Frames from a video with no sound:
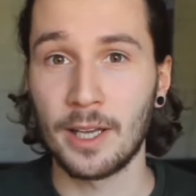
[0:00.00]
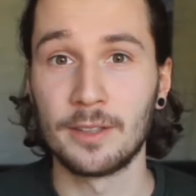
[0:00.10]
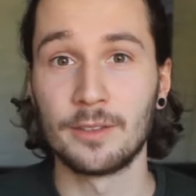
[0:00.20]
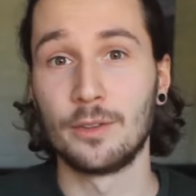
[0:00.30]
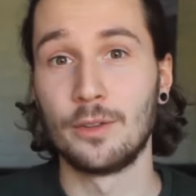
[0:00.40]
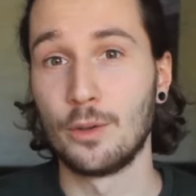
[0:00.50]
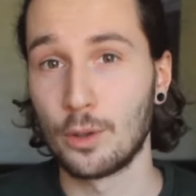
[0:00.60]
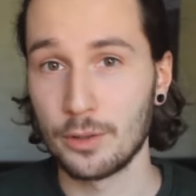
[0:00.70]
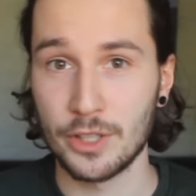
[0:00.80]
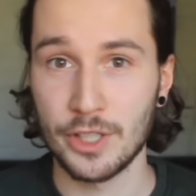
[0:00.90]
and
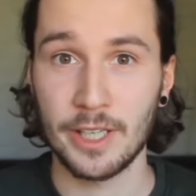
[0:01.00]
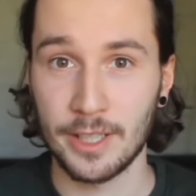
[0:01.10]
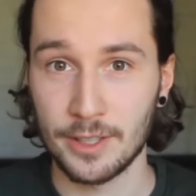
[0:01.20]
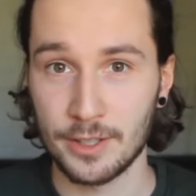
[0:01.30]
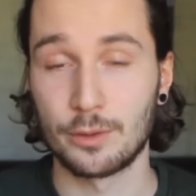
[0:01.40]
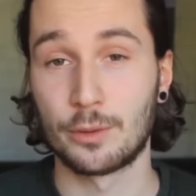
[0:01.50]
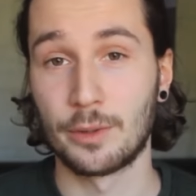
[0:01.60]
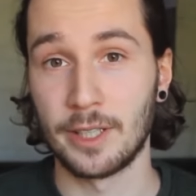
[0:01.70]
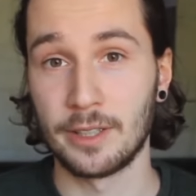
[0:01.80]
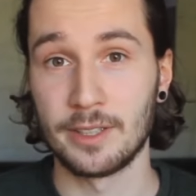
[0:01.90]
Node.js to
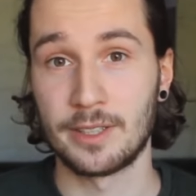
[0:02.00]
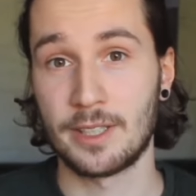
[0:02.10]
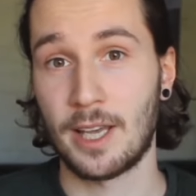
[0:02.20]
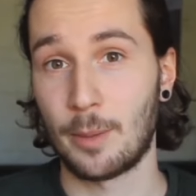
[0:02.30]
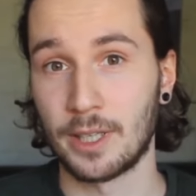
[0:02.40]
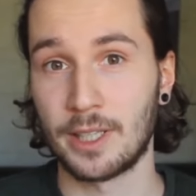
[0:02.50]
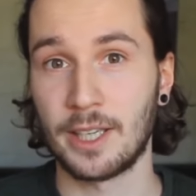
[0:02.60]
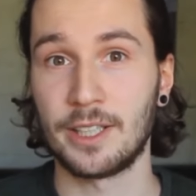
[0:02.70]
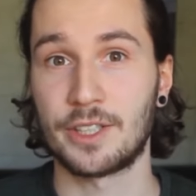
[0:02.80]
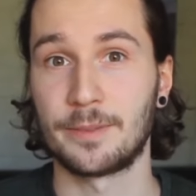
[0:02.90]
create this
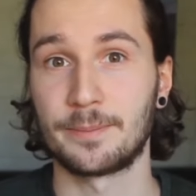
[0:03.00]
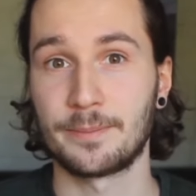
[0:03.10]
application.